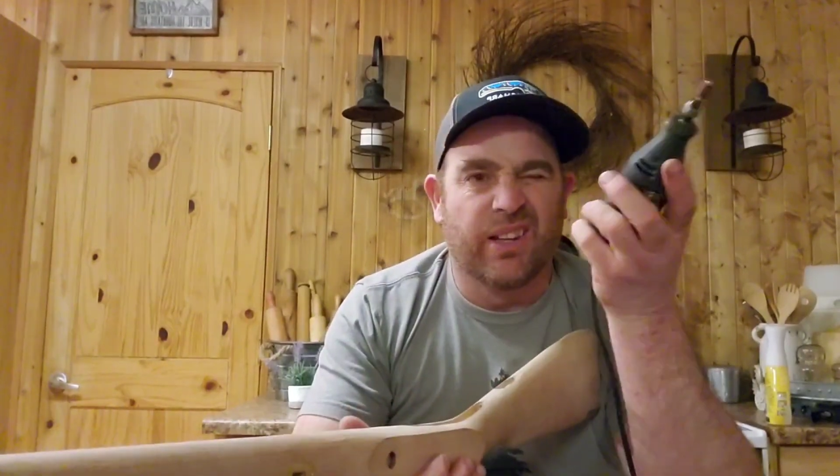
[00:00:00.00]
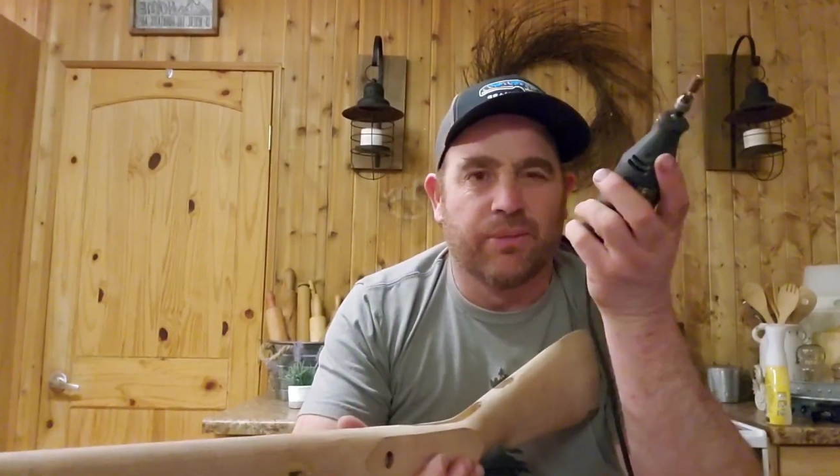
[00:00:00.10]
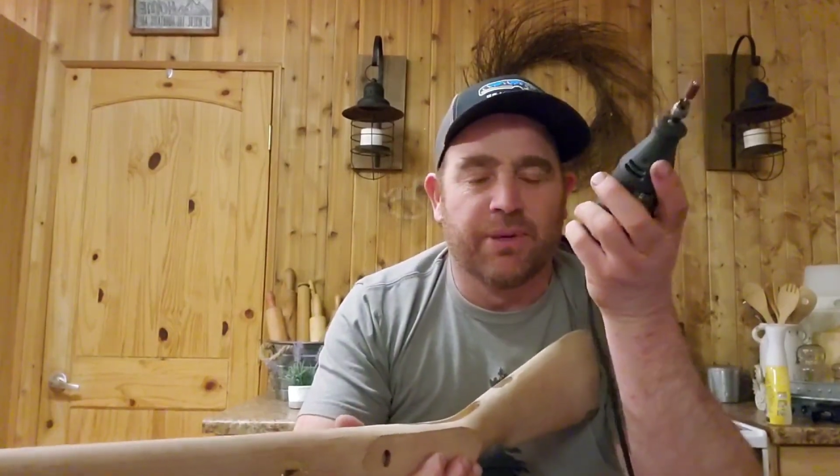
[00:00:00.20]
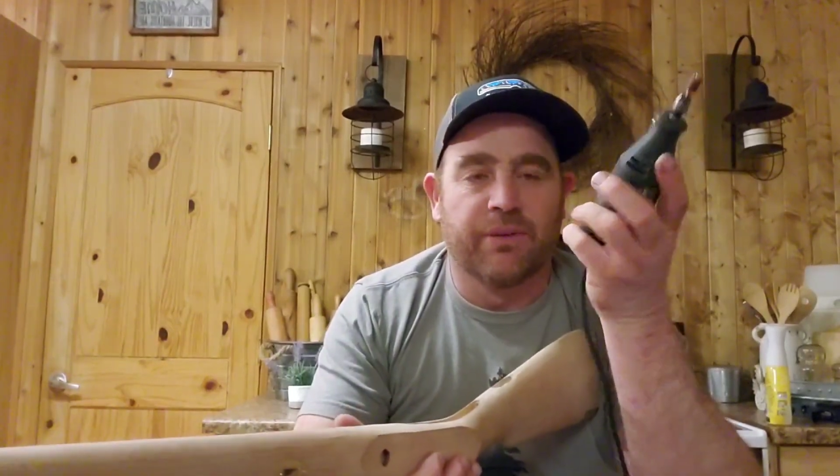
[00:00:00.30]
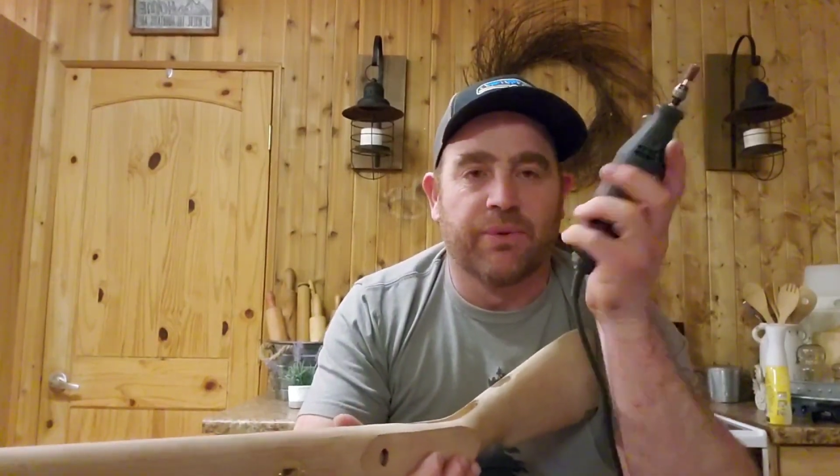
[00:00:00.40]

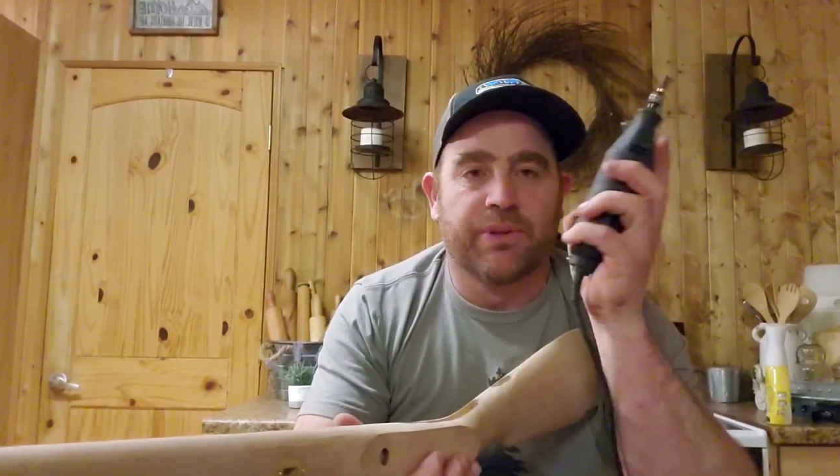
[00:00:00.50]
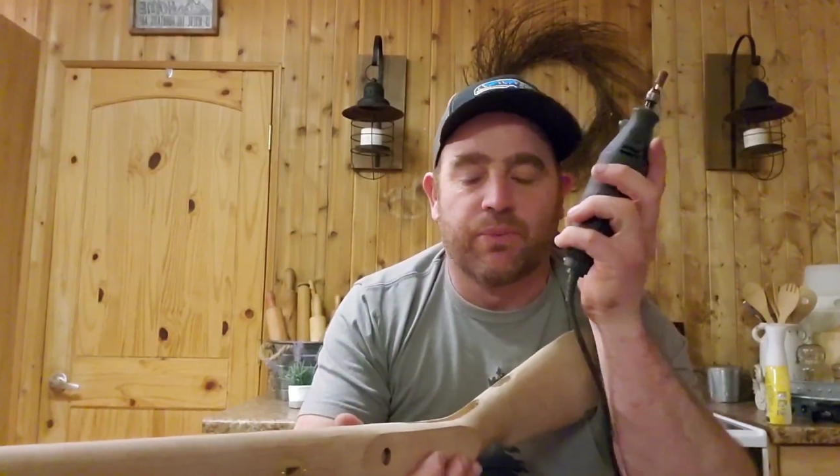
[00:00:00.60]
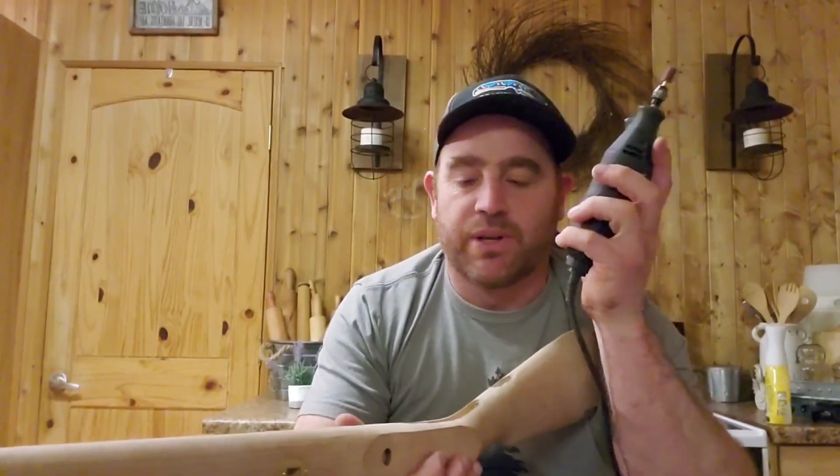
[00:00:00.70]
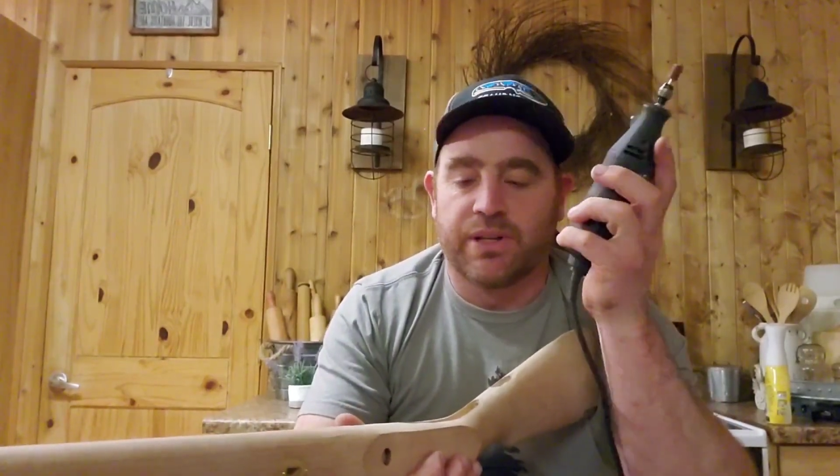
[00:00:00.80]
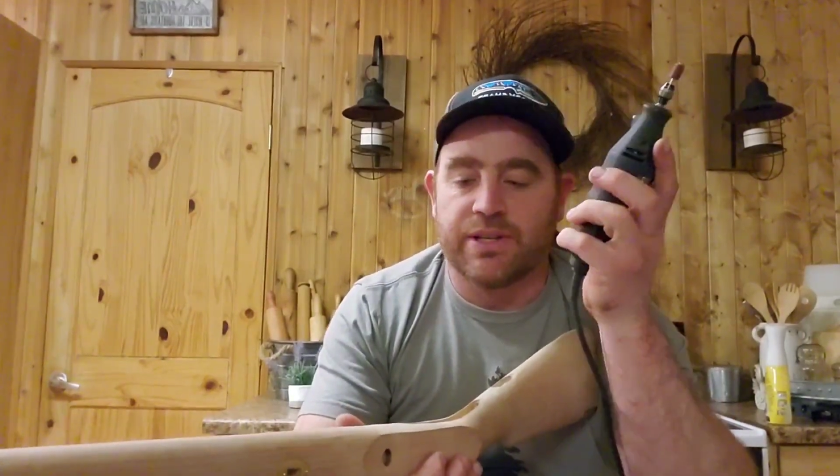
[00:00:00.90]
little bit with
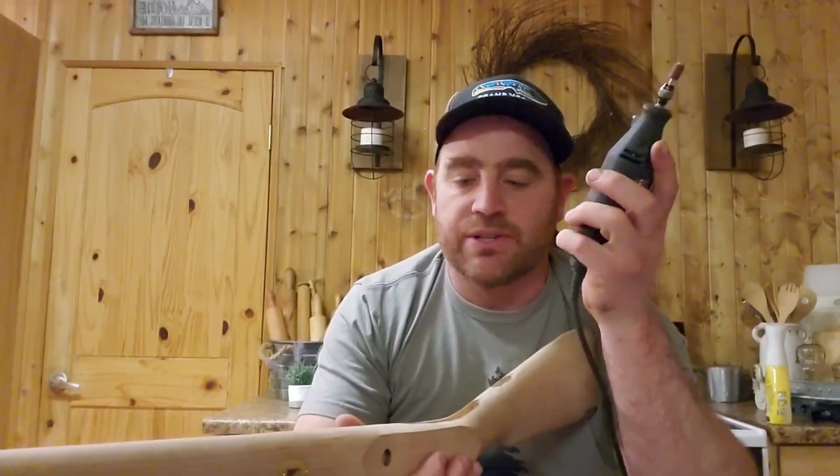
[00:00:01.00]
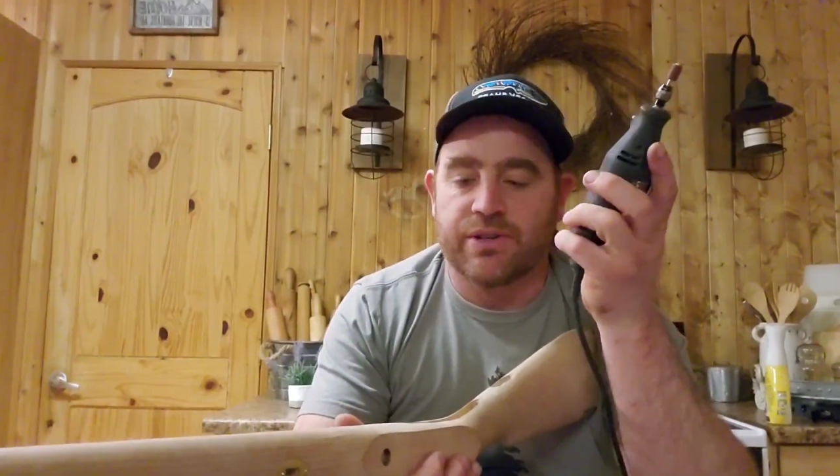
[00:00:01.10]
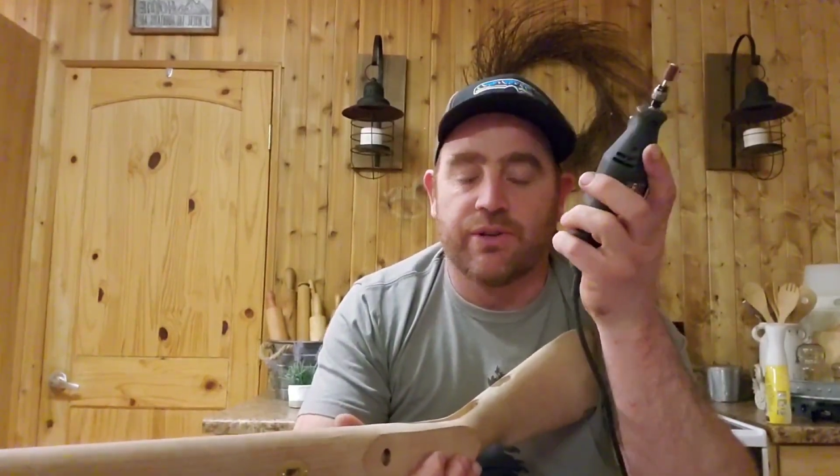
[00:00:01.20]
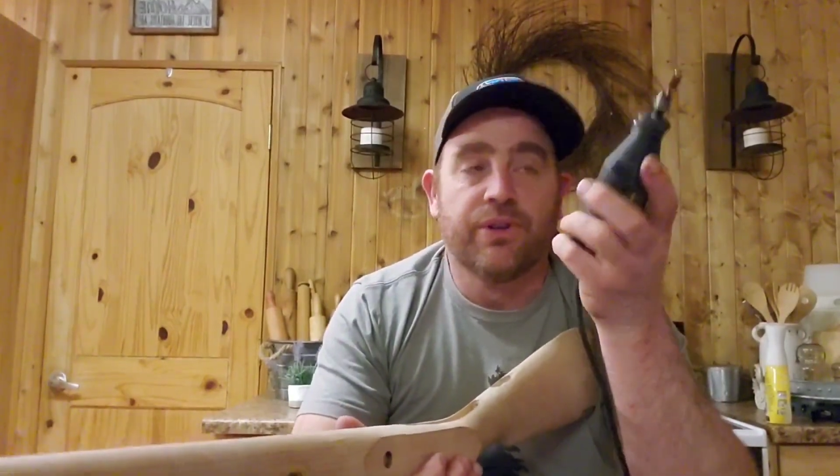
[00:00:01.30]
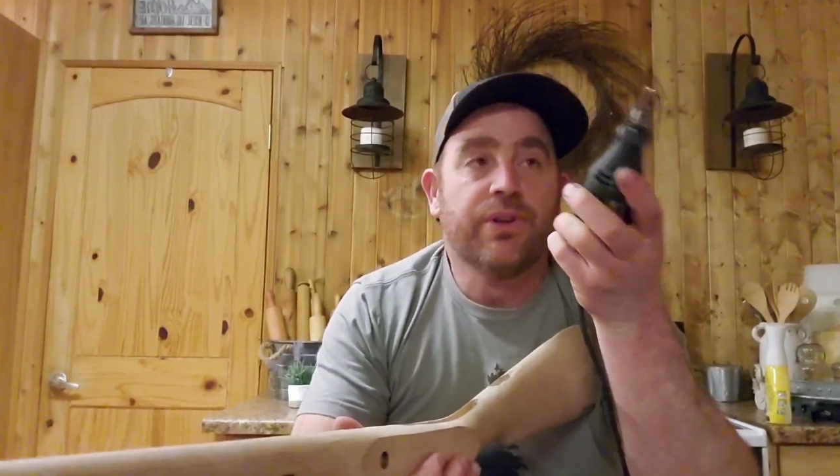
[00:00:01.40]
one of these,
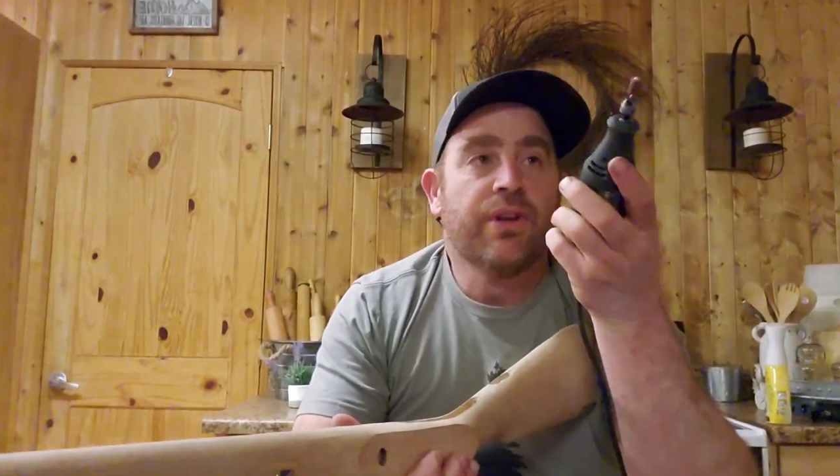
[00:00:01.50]
so